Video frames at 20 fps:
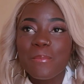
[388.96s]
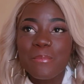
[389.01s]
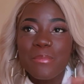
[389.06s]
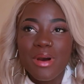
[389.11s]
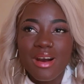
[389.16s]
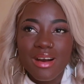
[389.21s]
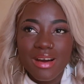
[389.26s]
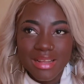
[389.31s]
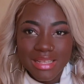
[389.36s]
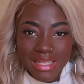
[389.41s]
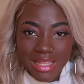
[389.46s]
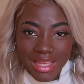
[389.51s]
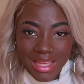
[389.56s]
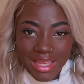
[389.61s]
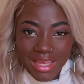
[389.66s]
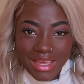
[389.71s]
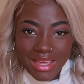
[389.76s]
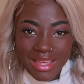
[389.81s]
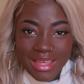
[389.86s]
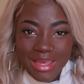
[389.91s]

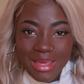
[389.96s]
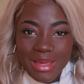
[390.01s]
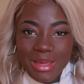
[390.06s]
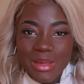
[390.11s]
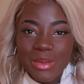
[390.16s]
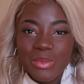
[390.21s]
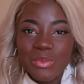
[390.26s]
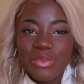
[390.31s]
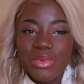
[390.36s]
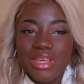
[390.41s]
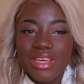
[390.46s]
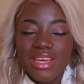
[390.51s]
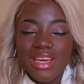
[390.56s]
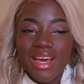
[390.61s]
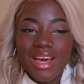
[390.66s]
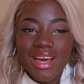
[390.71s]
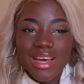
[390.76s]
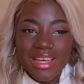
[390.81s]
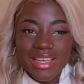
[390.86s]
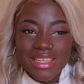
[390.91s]
bawling
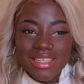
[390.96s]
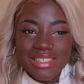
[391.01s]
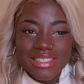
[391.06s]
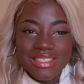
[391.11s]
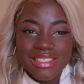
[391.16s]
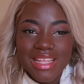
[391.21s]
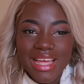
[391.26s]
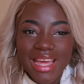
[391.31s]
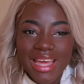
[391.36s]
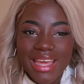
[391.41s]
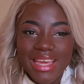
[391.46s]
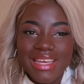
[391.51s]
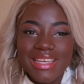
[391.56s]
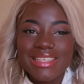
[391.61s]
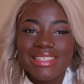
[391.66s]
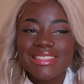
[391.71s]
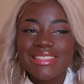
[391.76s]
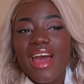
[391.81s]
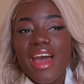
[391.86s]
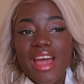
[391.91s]
because
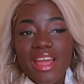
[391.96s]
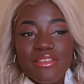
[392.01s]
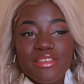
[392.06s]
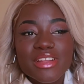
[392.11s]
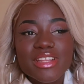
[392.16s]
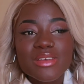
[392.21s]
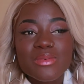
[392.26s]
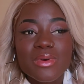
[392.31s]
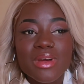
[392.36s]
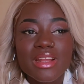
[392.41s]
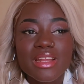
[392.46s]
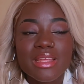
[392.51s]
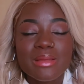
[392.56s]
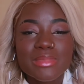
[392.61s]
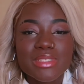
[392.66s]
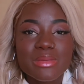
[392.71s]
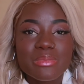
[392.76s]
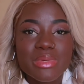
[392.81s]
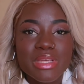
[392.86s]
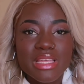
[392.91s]
like I really want
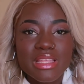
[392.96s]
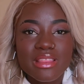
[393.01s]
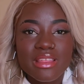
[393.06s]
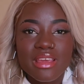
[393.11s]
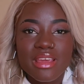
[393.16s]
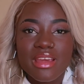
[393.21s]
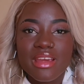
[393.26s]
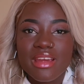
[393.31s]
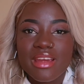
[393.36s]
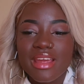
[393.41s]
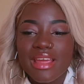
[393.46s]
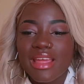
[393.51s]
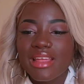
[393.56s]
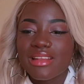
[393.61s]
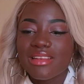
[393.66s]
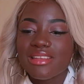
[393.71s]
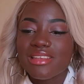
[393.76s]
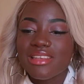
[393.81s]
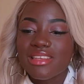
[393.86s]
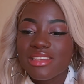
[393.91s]
him to be there
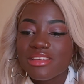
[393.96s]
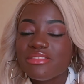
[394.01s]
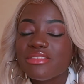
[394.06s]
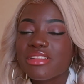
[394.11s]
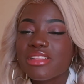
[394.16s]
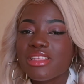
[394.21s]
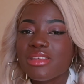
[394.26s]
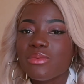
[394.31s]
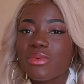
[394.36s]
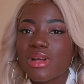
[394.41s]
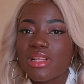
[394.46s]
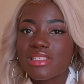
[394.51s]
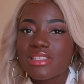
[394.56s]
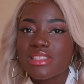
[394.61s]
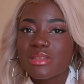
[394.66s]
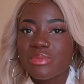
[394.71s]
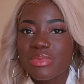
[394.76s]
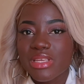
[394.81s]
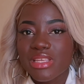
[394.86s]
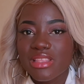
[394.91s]
and he really wants
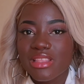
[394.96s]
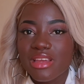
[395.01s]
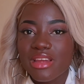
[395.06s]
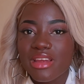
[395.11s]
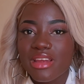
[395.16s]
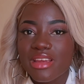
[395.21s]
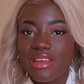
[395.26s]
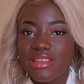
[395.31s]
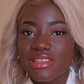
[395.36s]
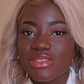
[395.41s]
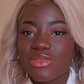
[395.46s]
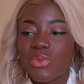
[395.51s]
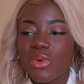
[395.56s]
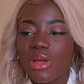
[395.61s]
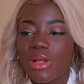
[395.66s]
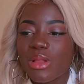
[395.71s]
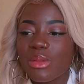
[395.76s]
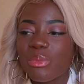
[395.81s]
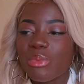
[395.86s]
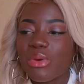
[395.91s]
to be there as
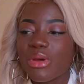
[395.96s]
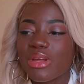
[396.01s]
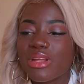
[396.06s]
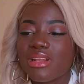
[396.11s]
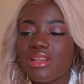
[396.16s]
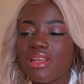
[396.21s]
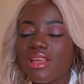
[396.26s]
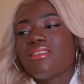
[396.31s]
well but